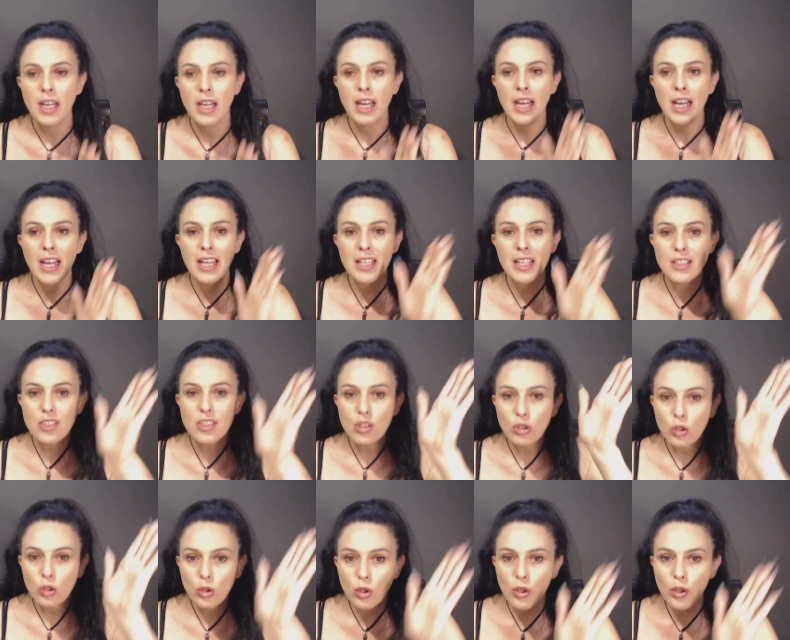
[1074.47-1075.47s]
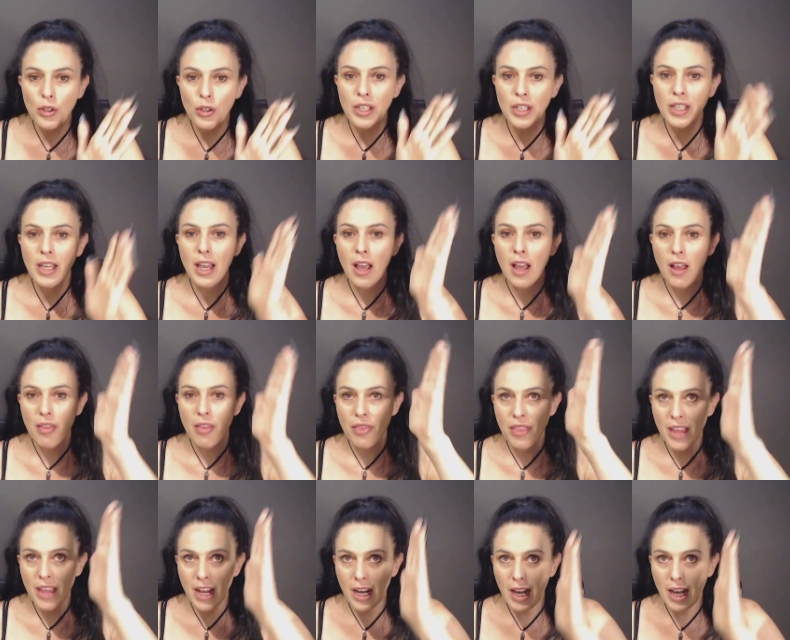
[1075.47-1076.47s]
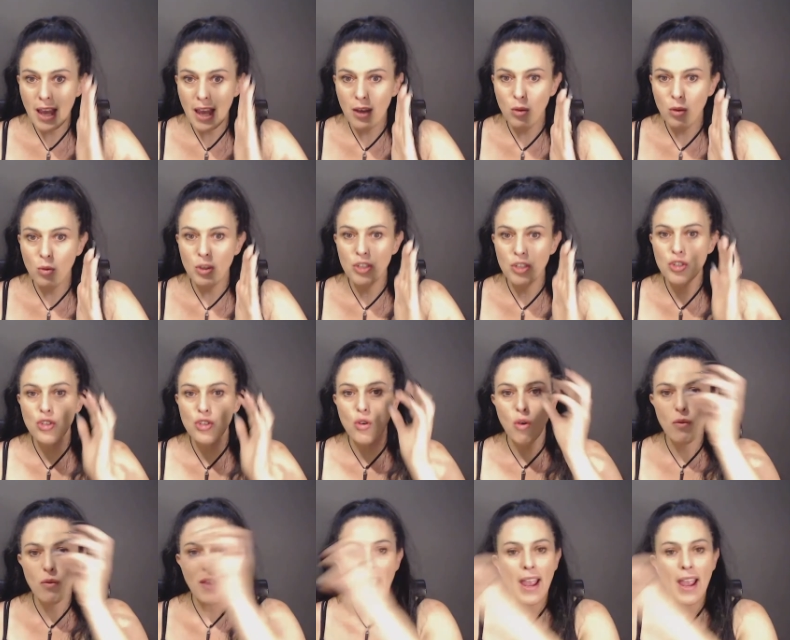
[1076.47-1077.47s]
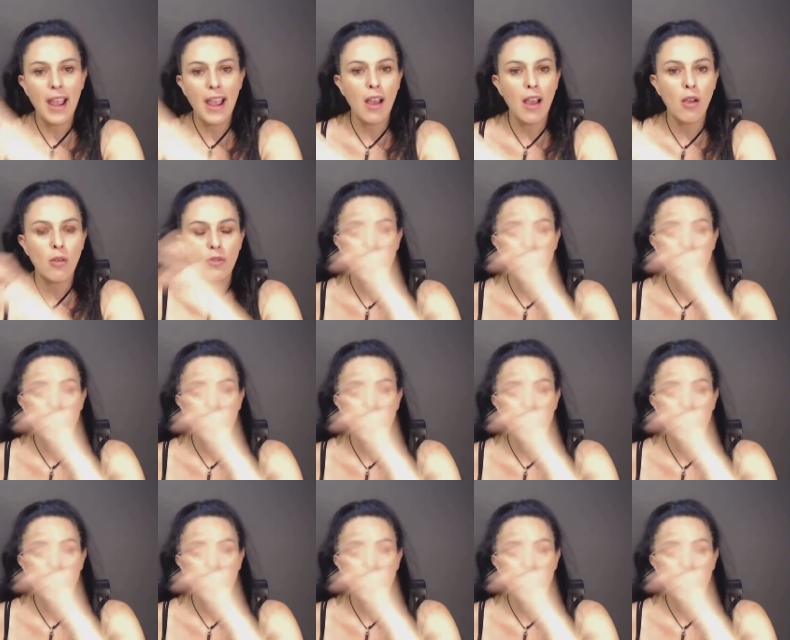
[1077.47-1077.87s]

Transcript: It's learning their language of how